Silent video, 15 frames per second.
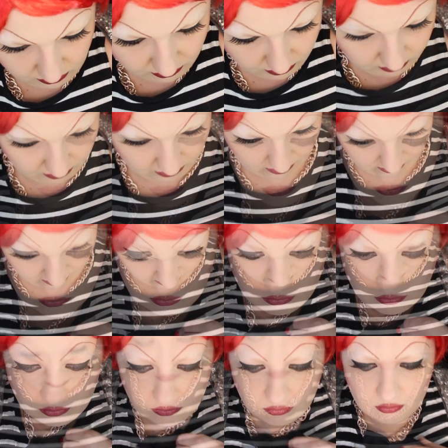And that
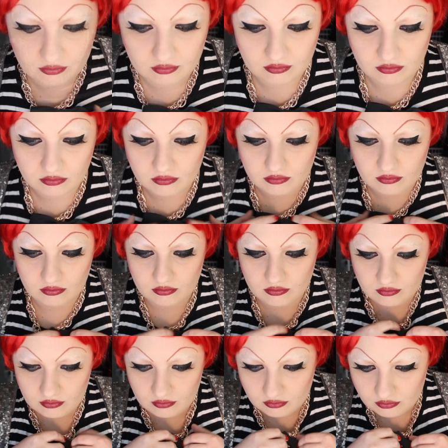is my finished
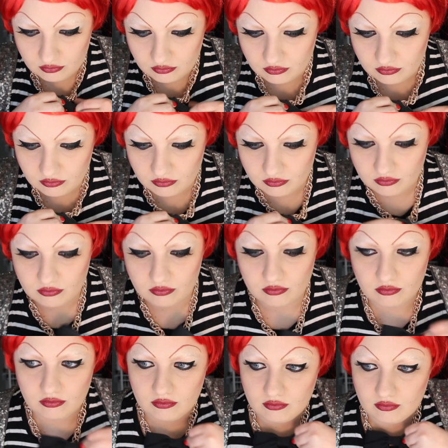Columbia
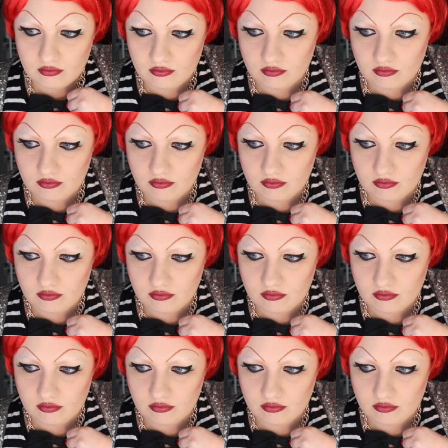look.